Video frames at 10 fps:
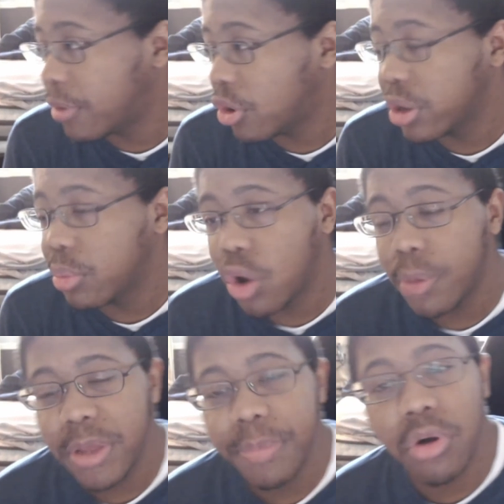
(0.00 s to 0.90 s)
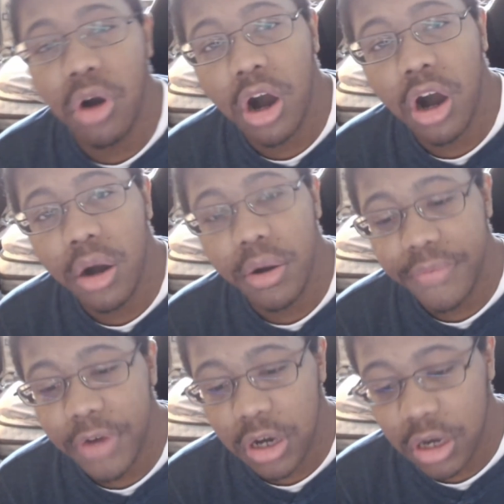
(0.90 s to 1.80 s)
hurting more people of,
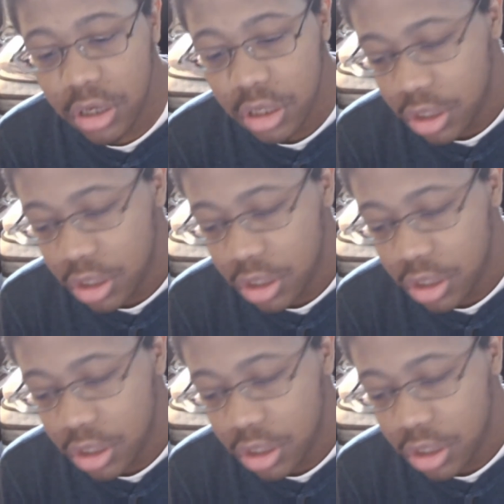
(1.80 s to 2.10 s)
uh,